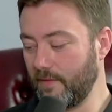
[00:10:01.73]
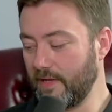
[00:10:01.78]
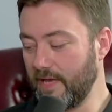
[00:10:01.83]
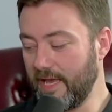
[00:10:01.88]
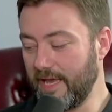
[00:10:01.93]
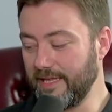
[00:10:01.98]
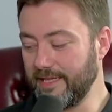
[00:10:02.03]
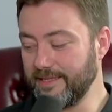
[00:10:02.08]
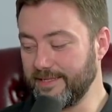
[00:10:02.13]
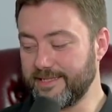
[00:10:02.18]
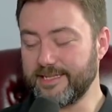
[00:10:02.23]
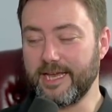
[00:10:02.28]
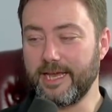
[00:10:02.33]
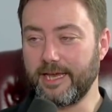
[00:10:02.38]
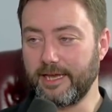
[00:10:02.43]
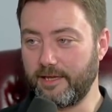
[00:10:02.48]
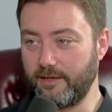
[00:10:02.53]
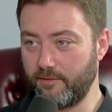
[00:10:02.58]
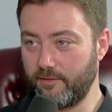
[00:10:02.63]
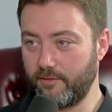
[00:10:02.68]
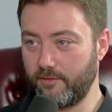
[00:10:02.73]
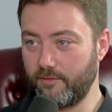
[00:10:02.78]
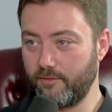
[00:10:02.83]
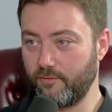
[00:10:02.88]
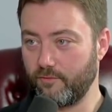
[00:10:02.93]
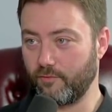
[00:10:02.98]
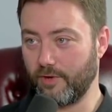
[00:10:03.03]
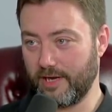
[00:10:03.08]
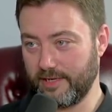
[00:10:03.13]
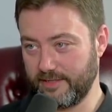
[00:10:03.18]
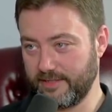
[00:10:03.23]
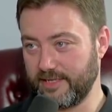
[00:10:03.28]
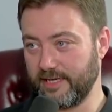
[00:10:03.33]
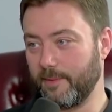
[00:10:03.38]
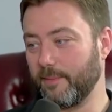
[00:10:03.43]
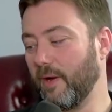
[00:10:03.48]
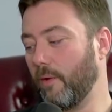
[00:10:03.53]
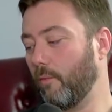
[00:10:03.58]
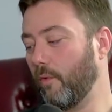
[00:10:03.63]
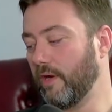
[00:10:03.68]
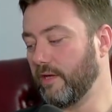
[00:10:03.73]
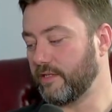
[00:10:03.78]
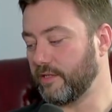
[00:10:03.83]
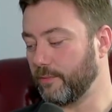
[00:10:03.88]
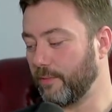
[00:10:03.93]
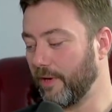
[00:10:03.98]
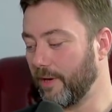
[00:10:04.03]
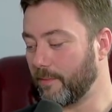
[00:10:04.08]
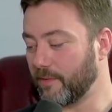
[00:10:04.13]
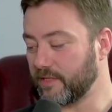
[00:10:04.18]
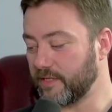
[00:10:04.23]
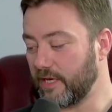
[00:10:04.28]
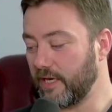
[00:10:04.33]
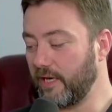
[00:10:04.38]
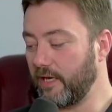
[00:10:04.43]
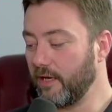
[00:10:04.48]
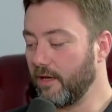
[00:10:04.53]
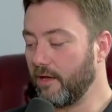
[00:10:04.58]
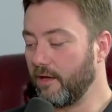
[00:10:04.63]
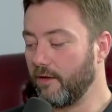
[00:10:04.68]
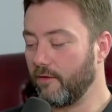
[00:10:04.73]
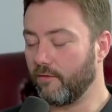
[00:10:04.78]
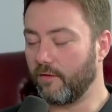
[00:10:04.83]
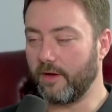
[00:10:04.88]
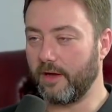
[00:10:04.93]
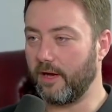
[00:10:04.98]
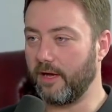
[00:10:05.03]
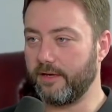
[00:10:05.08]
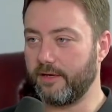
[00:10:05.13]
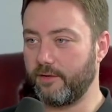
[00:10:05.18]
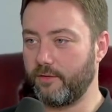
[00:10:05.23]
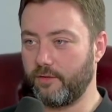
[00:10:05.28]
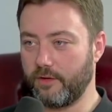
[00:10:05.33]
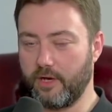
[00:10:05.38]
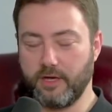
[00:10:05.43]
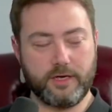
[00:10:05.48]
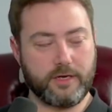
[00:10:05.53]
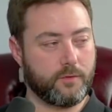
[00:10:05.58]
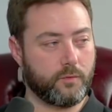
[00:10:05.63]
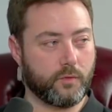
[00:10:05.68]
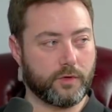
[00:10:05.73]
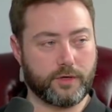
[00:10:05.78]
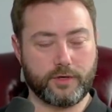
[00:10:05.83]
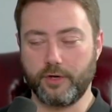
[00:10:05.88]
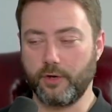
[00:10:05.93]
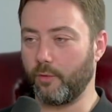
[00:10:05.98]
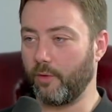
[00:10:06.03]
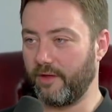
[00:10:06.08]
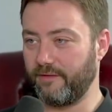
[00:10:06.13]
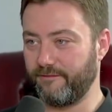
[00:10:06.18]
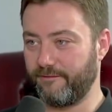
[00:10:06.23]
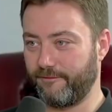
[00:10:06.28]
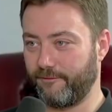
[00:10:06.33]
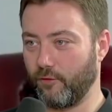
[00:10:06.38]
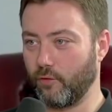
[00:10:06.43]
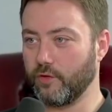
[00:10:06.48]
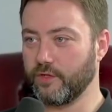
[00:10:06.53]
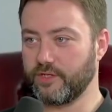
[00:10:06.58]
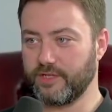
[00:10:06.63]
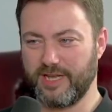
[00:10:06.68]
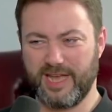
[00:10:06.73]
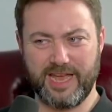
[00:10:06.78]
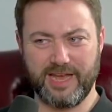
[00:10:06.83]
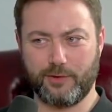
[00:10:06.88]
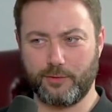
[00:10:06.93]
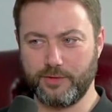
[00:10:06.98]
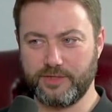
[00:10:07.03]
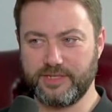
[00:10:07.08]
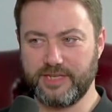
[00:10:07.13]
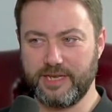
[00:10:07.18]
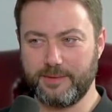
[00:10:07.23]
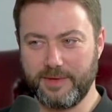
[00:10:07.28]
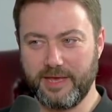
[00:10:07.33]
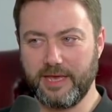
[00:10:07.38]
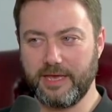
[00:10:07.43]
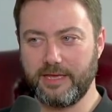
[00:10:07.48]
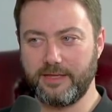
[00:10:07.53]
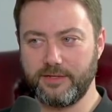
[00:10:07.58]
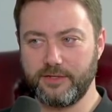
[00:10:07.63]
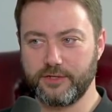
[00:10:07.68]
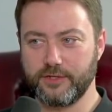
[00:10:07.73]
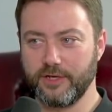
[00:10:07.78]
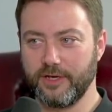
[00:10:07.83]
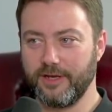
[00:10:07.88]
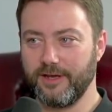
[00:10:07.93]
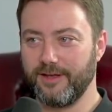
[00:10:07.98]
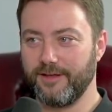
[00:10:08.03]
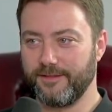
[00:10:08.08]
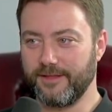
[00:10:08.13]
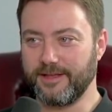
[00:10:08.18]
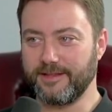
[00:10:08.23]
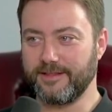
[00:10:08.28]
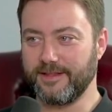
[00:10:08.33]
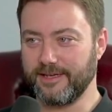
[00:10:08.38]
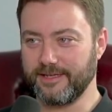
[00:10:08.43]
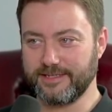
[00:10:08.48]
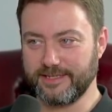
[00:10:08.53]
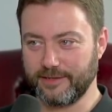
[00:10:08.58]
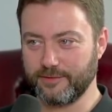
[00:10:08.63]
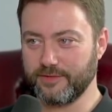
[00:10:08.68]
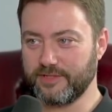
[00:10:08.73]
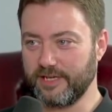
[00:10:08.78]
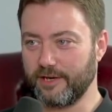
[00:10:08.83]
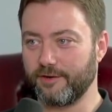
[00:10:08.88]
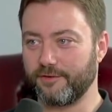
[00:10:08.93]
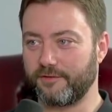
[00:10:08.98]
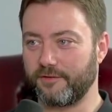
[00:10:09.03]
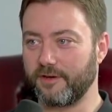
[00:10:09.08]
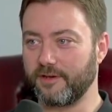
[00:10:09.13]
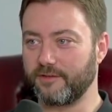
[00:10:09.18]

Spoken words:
Insane. Ranting about white supremacy, right? I don't want to know what enforced equity means. That sounds terrifying.